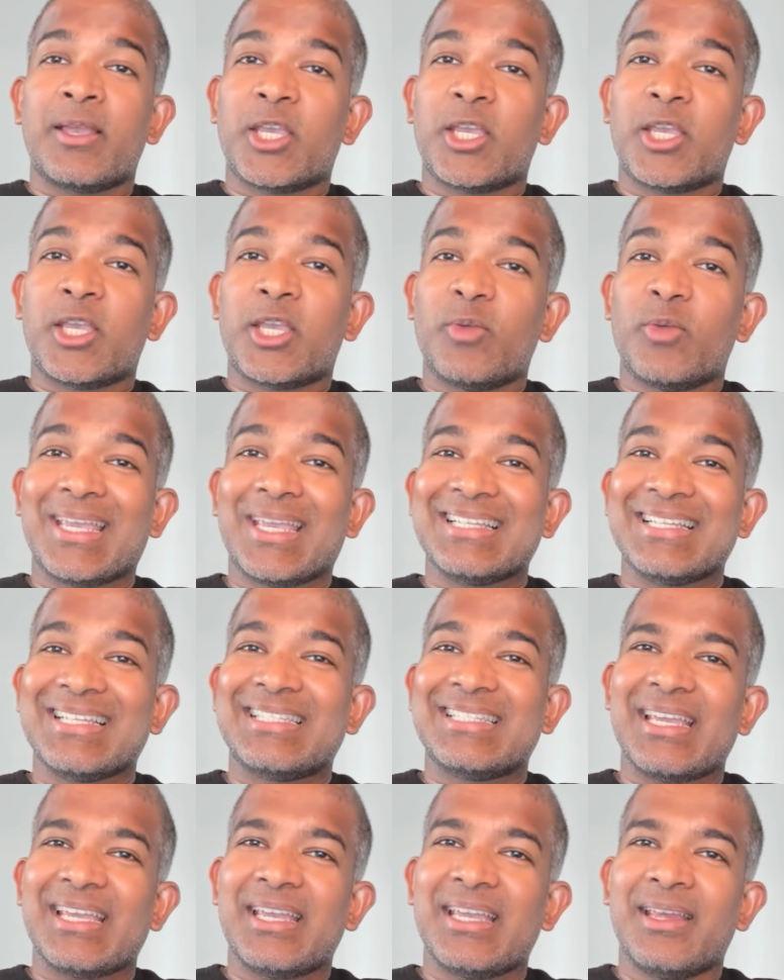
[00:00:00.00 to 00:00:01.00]
Here we can
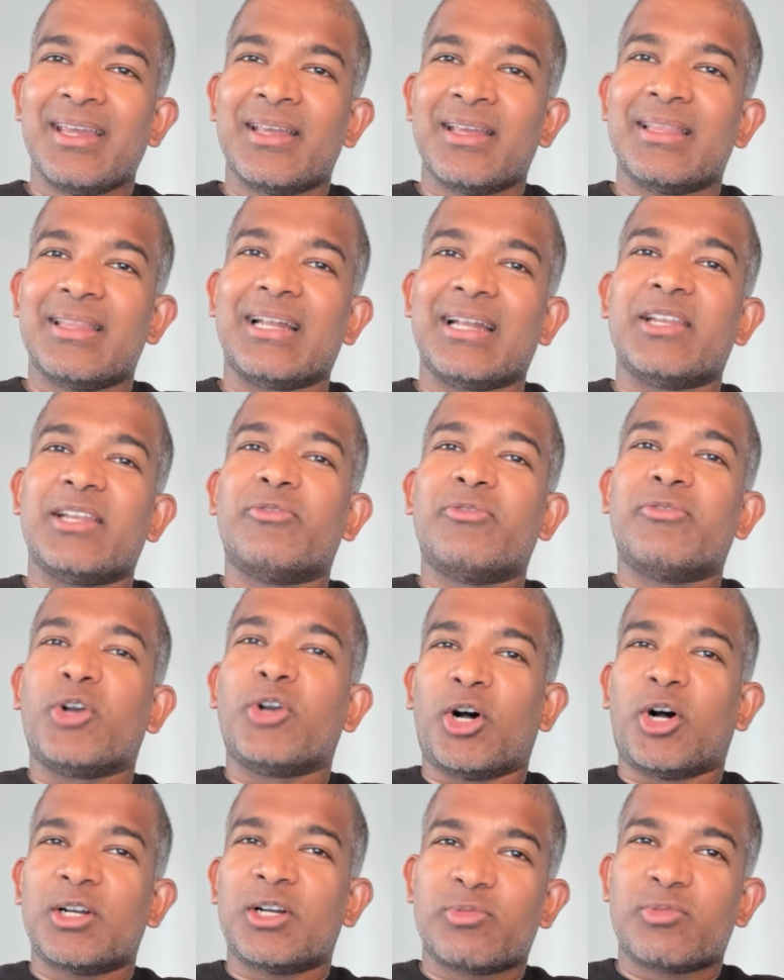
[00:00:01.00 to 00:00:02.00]
see that if
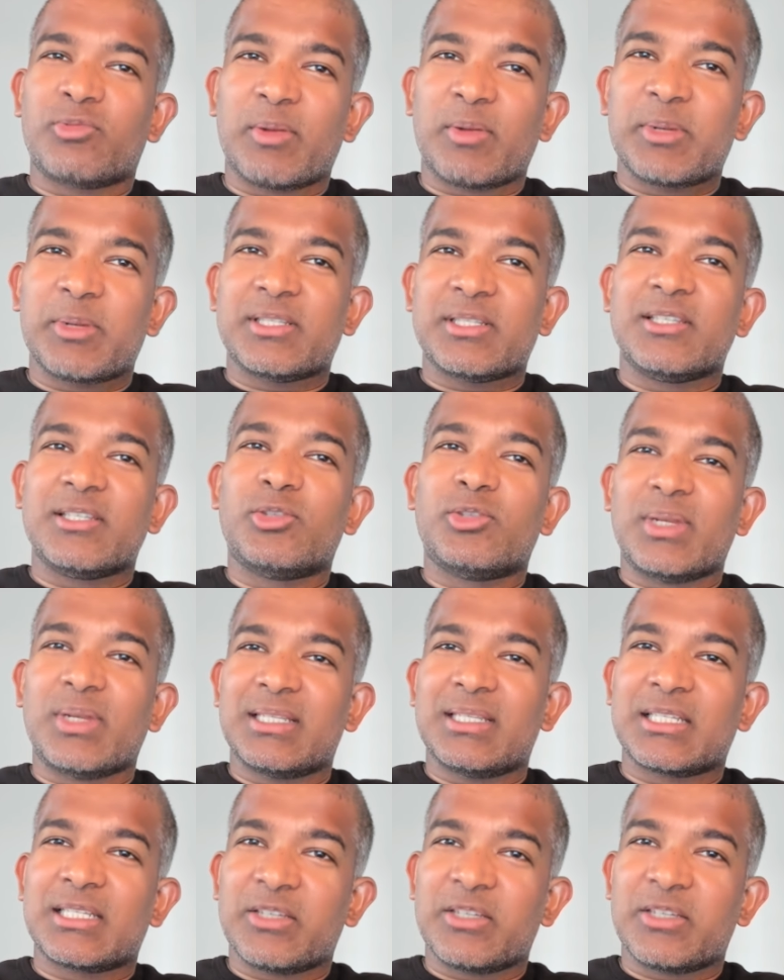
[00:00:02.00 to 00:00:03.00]
COGS represents
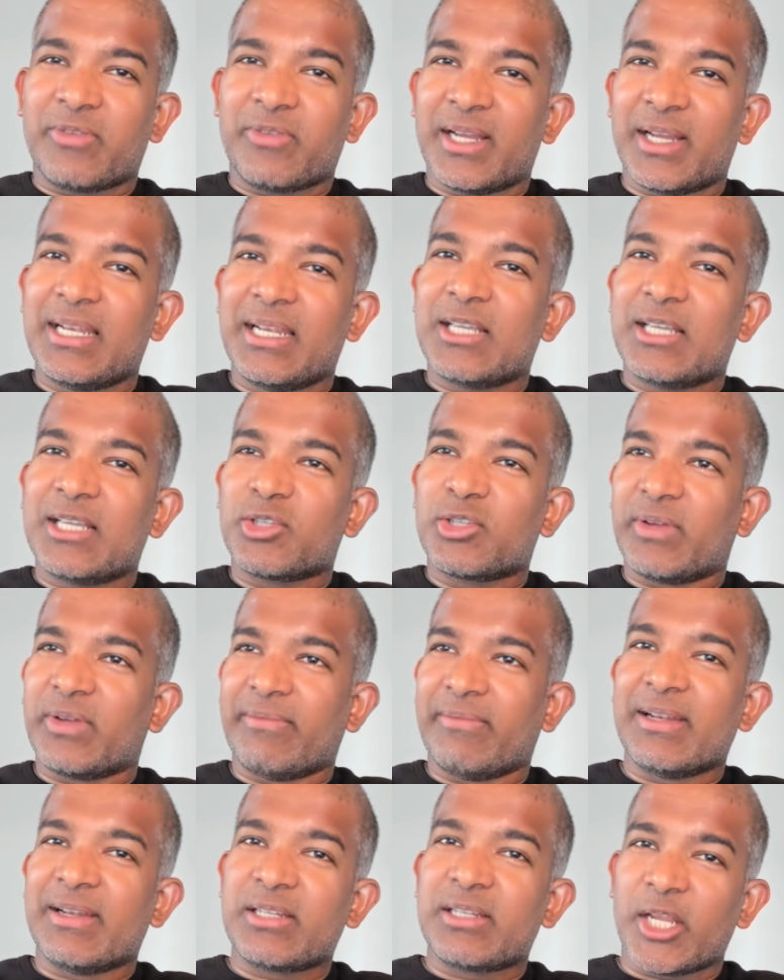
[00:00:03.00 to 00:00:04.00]
365 days of
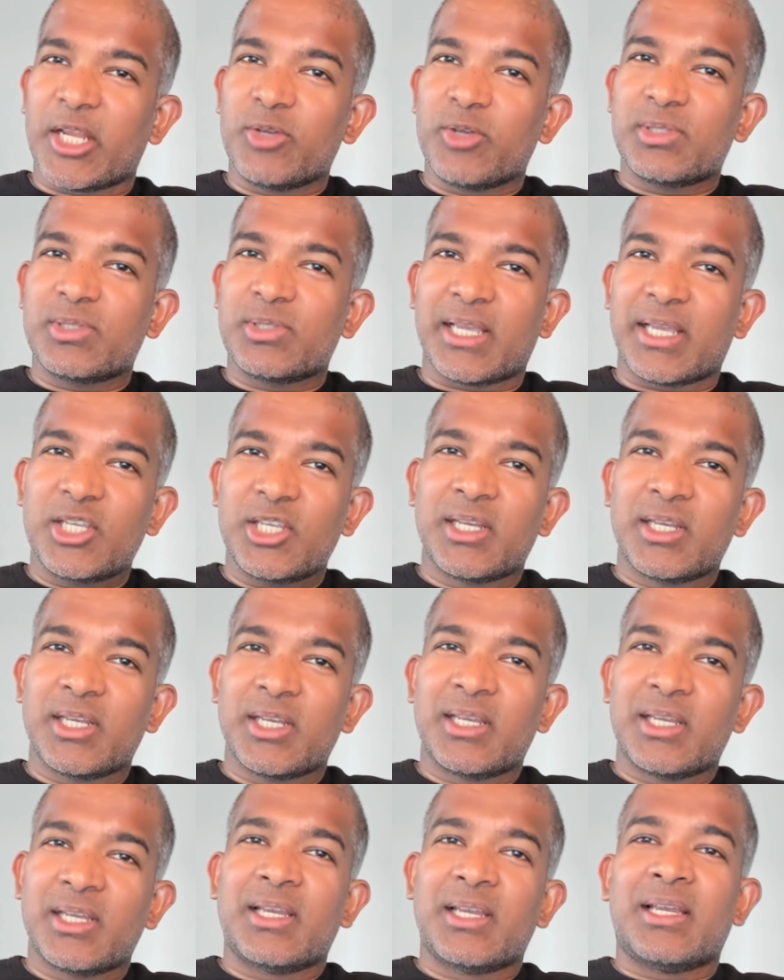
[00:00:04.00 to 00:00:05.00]
inventory usage,
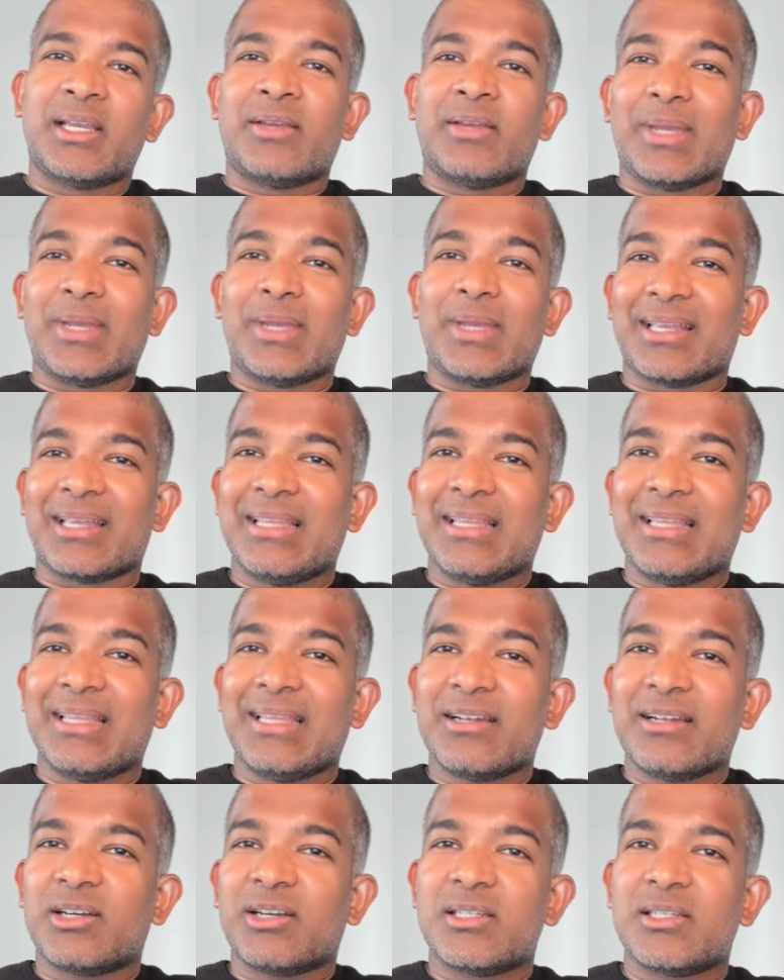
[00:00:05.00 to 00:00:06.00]
we can
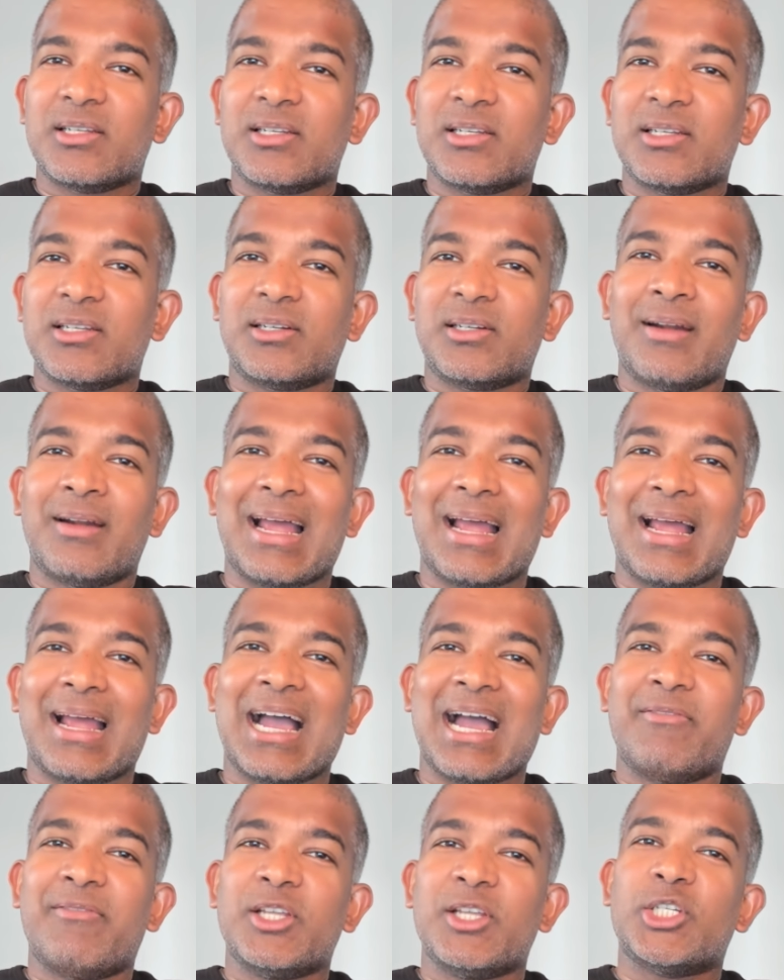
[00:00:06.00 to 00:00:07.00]
then consider
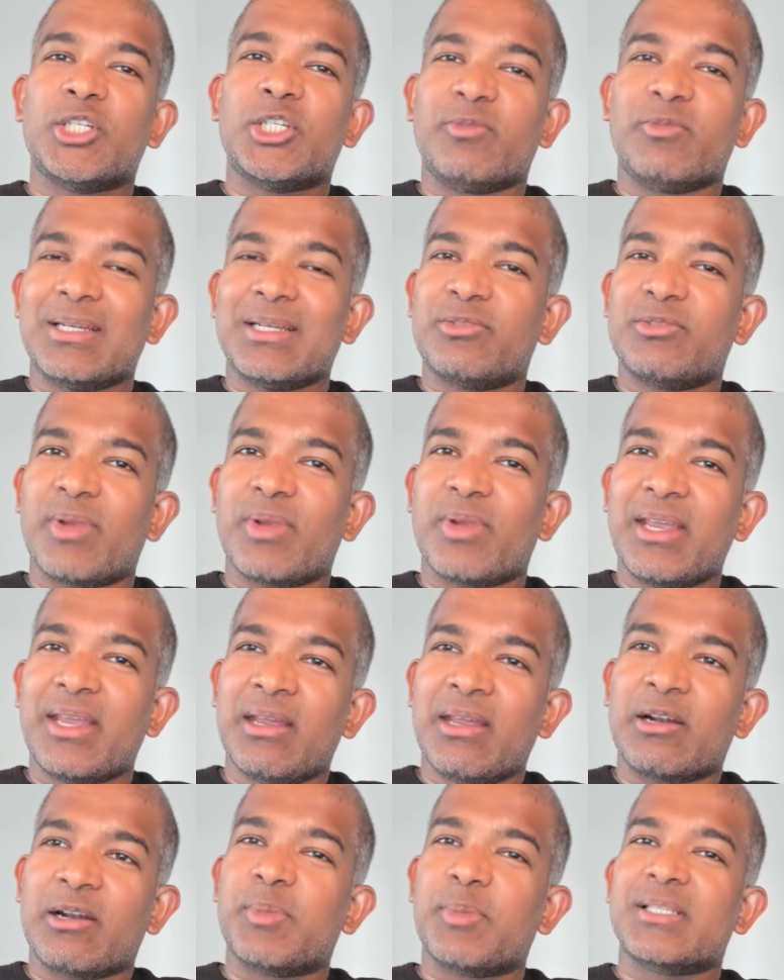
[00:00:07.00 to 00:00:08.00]
average
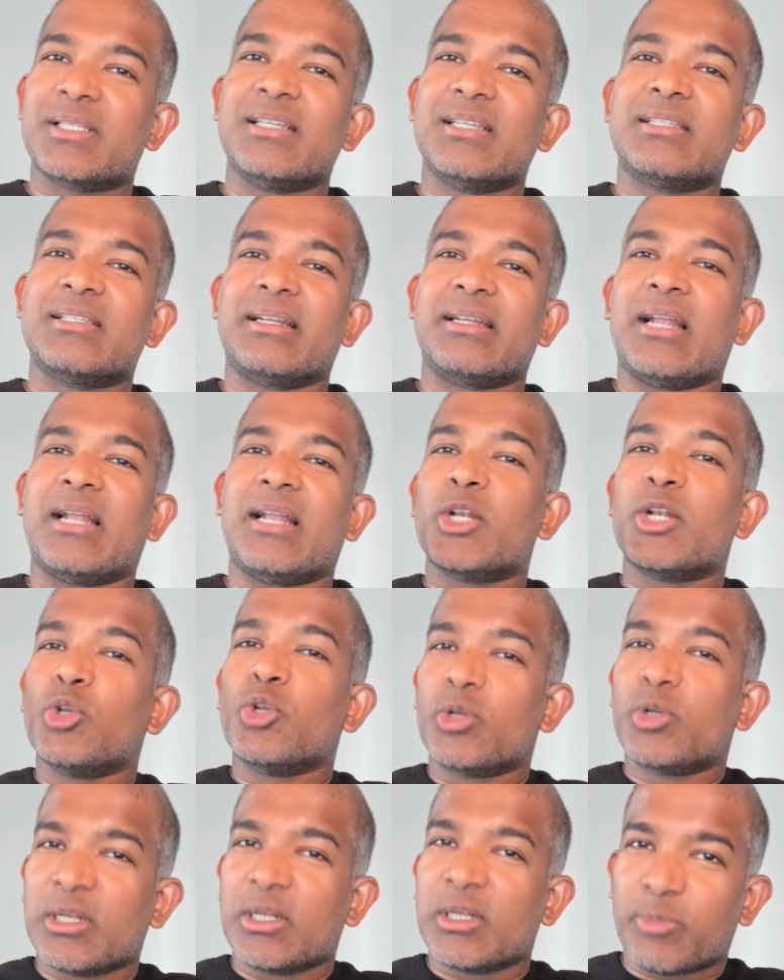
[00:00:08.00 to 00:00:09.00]
inventory represents an
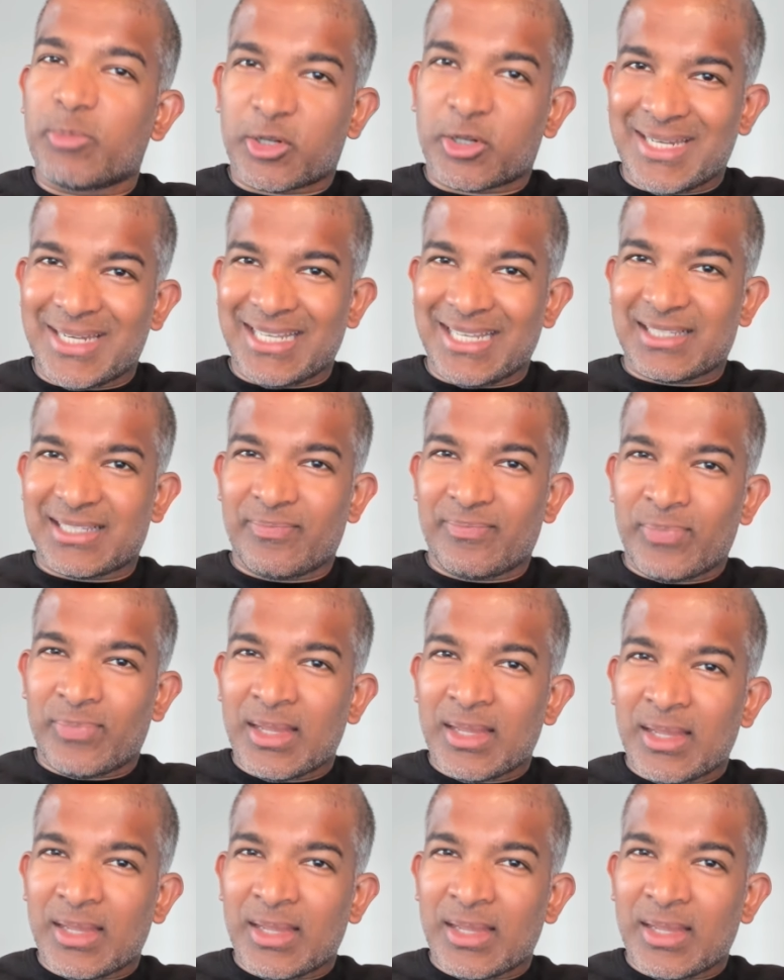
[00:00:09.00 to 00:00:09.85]
unknown number of days.